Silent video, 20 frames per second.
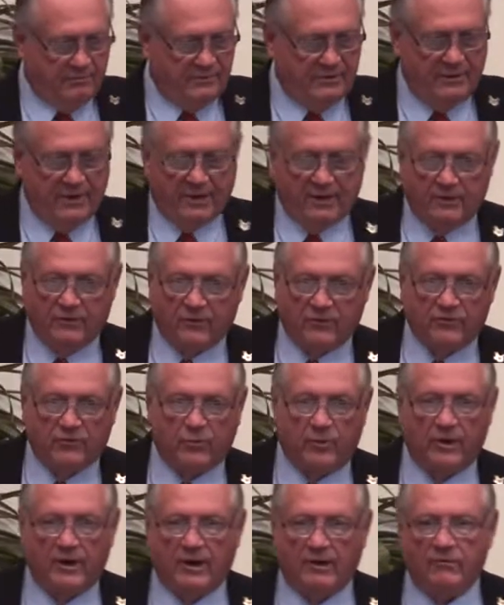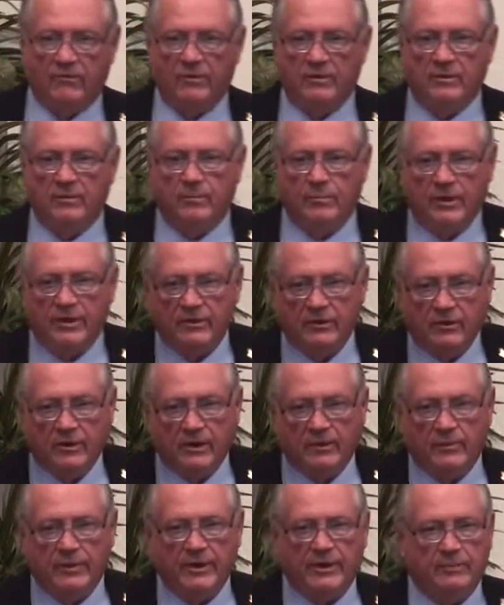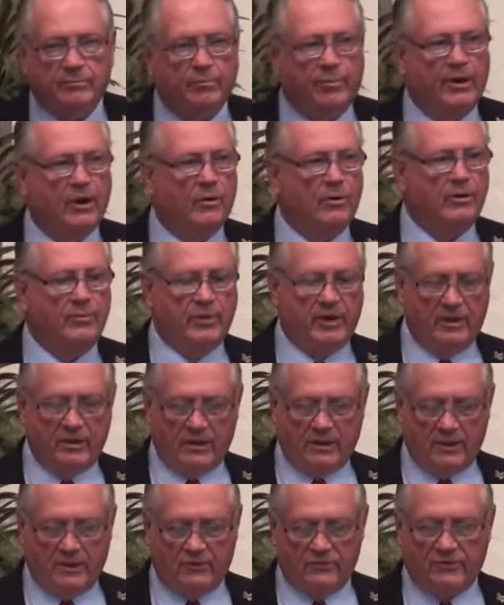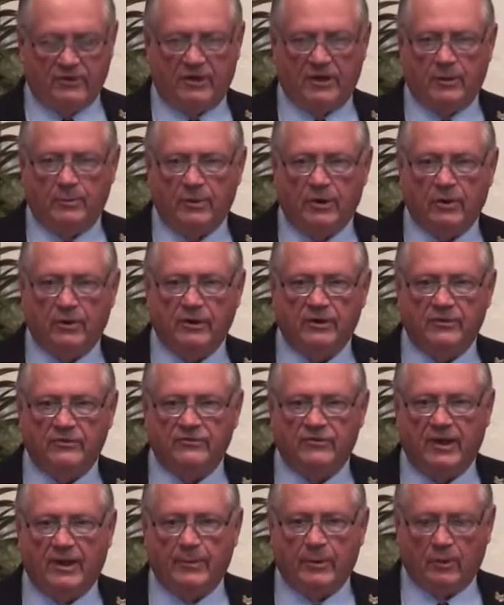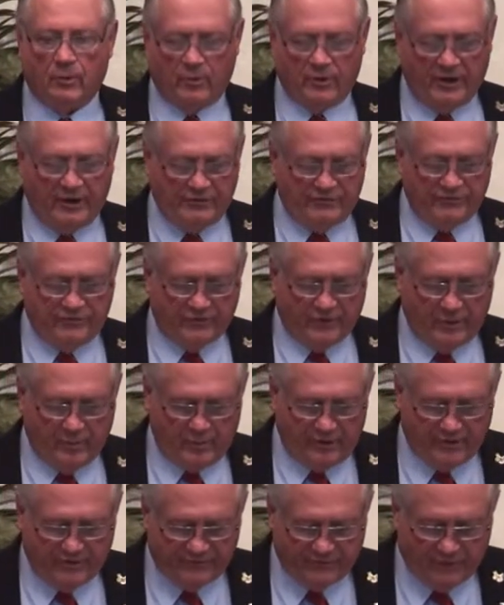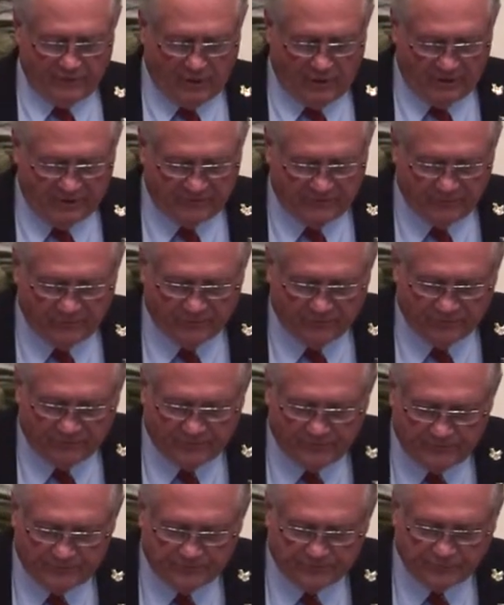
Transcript: God knows whatever, but they're going to be buried by the Council on American Islamic Relations in a bunch of lawsuits.